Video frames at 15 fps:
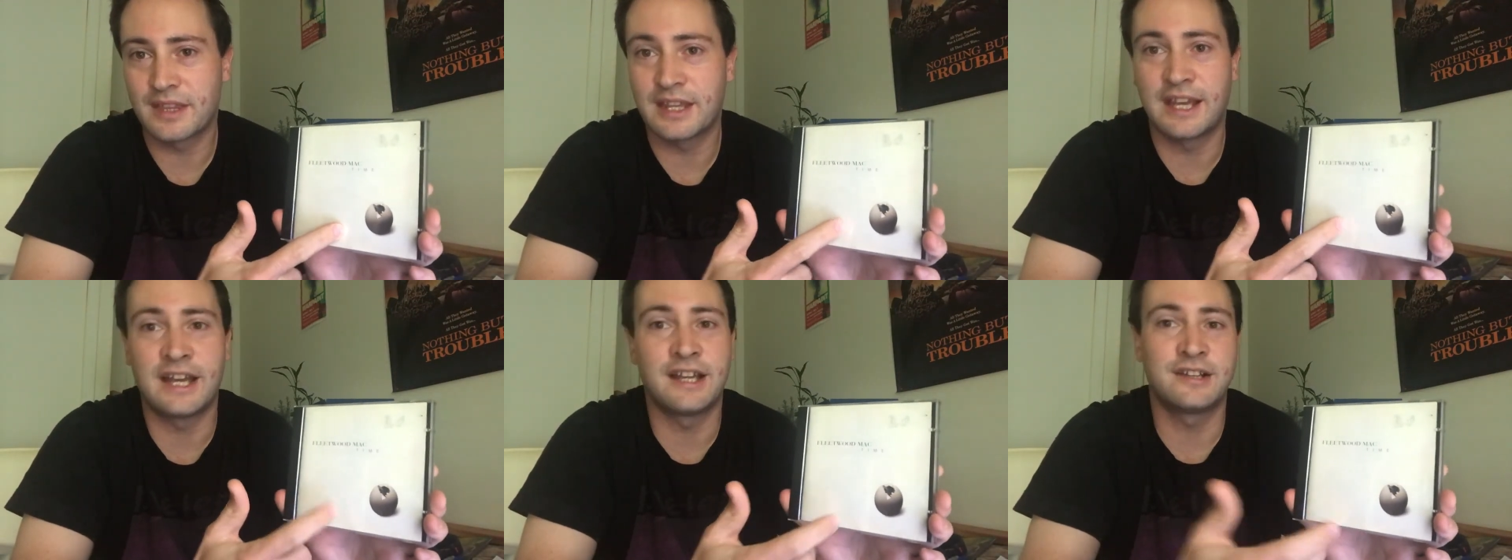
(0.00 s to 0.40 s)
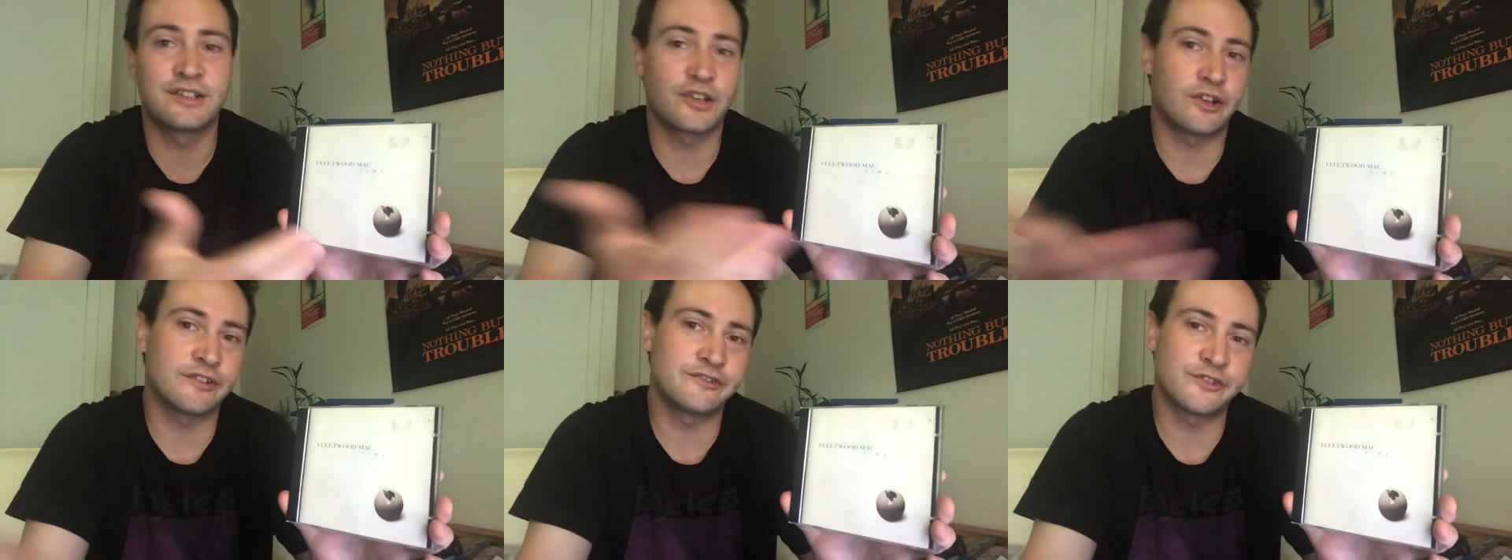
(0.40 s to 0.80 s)
and
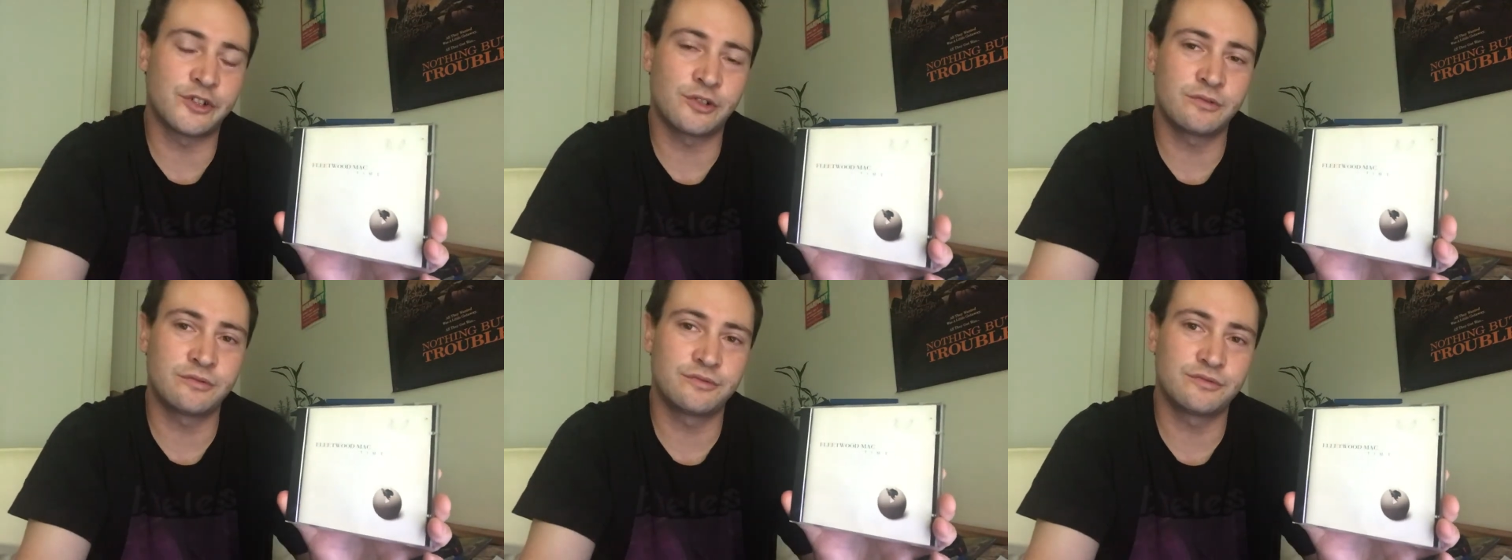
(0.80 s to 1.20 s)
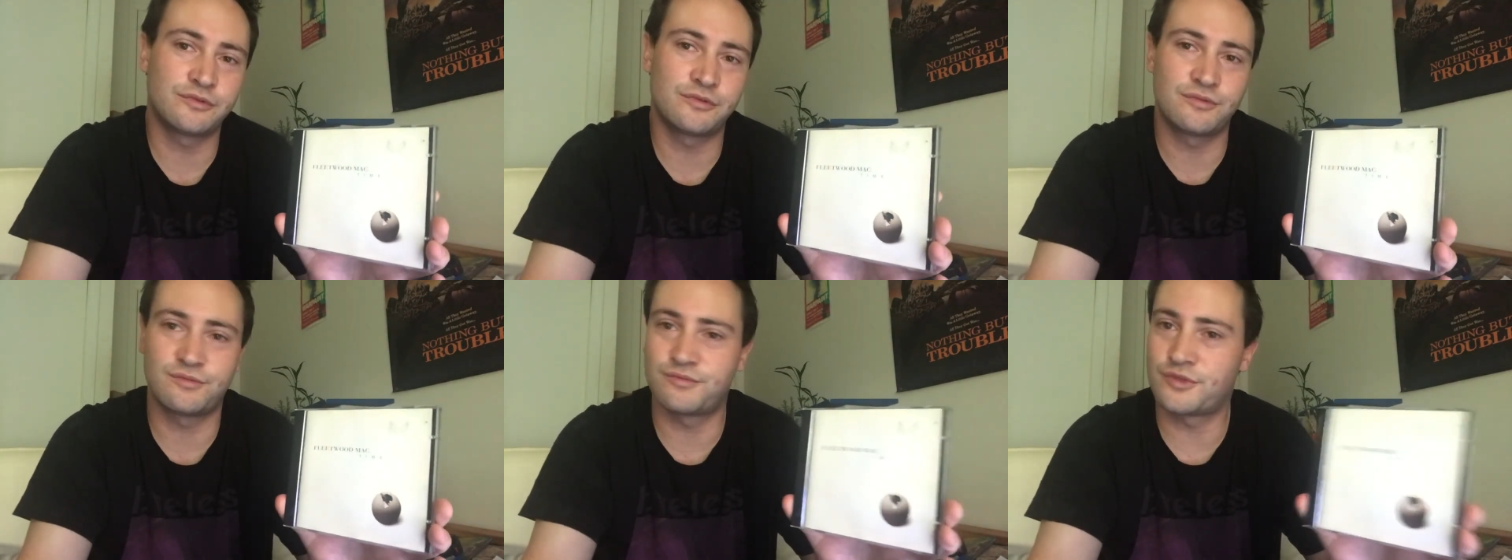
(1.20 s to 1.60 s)
also
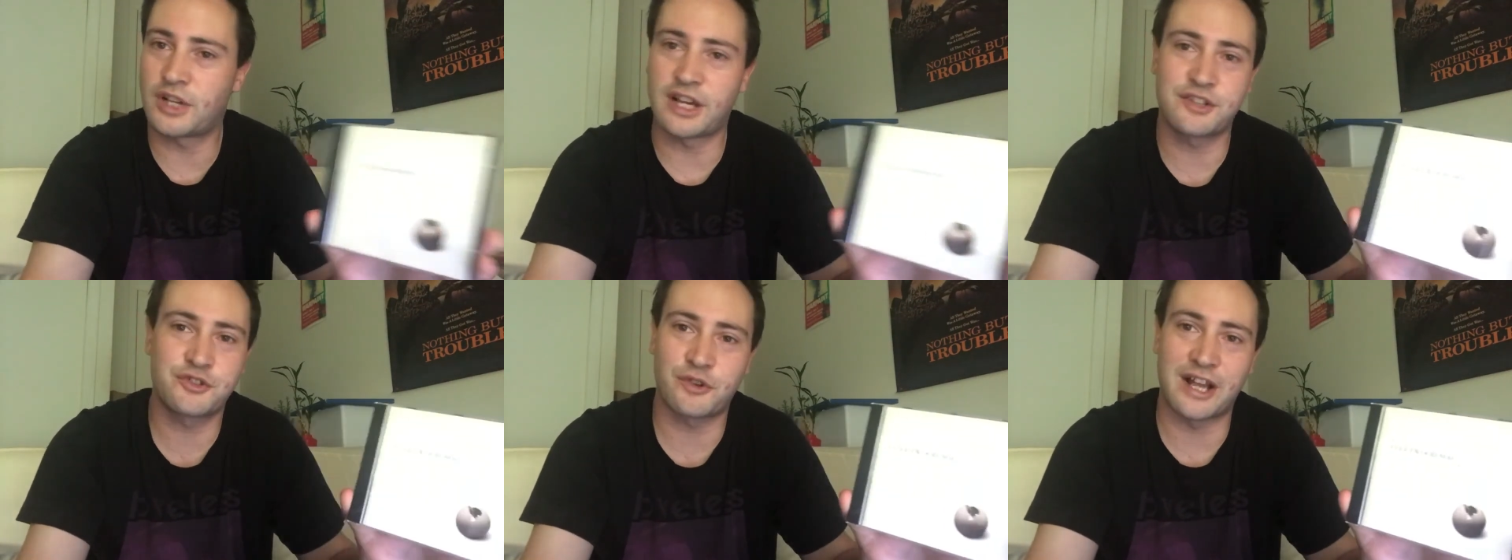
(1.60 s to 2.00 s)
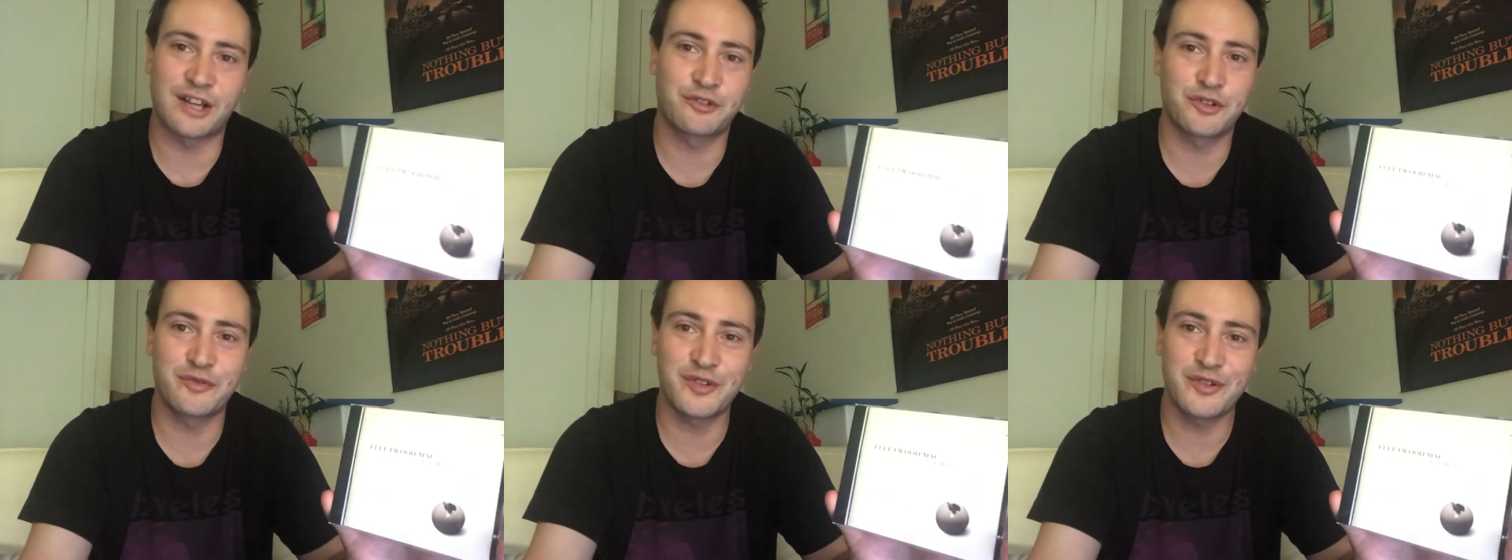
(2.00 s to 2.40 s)
a
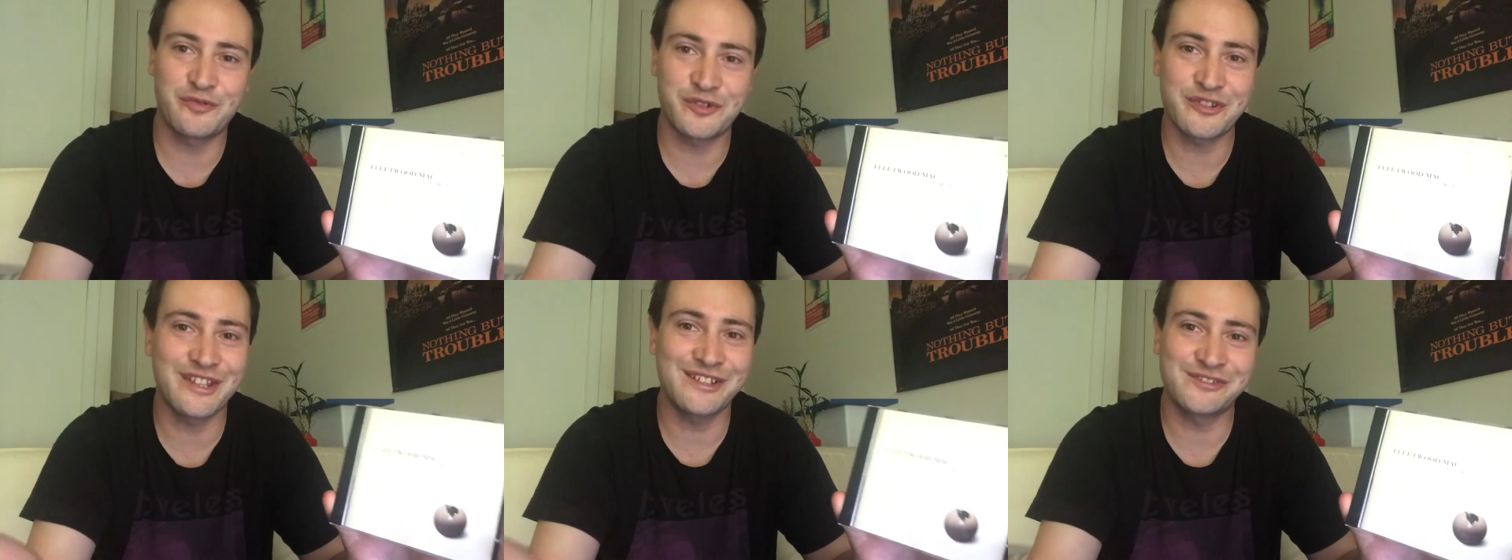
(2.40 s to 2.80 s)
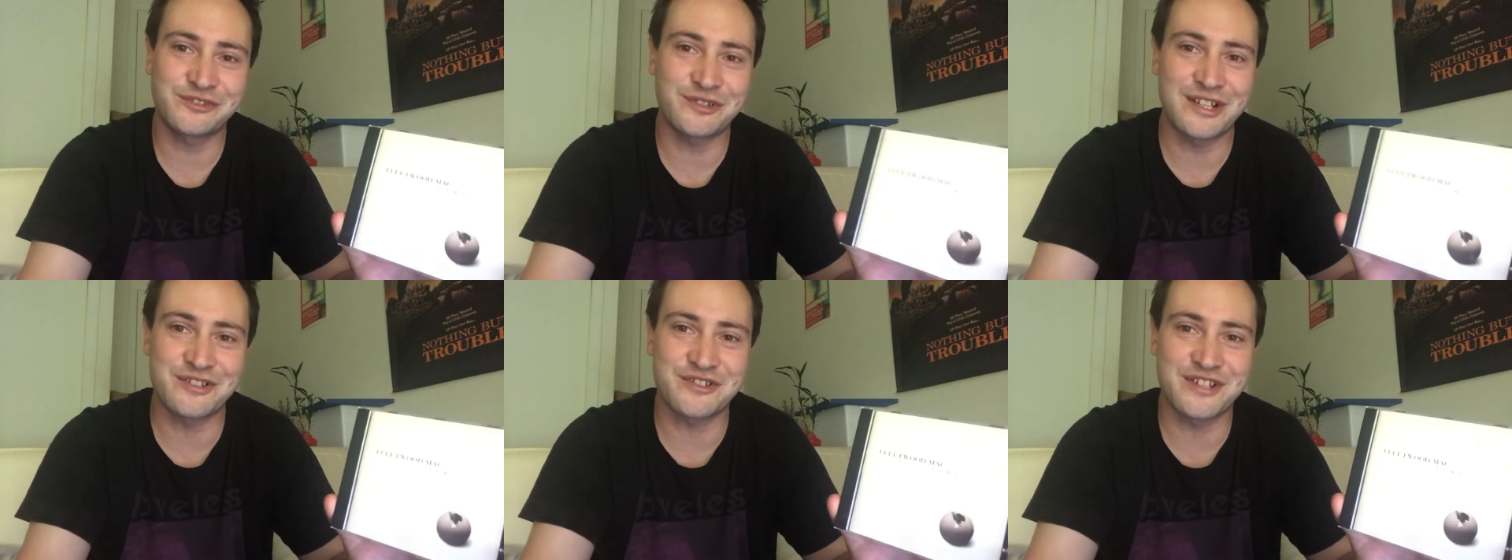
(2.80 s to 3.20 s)
track review for These
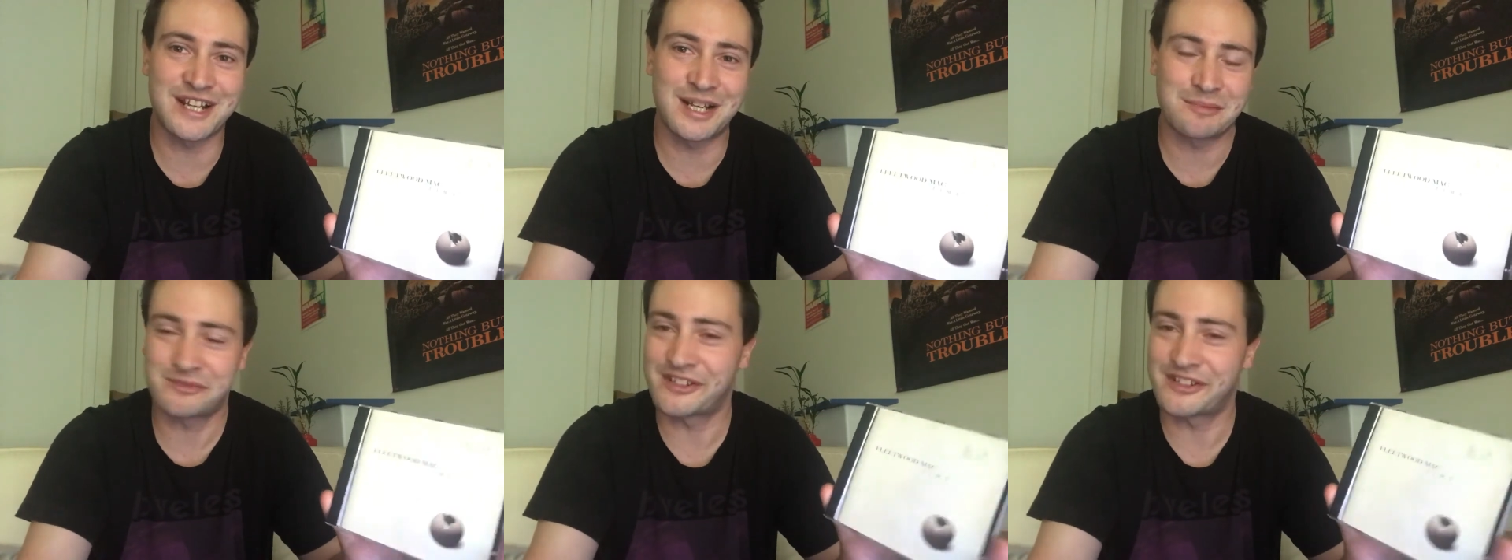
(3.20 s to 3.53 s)
Strange Times,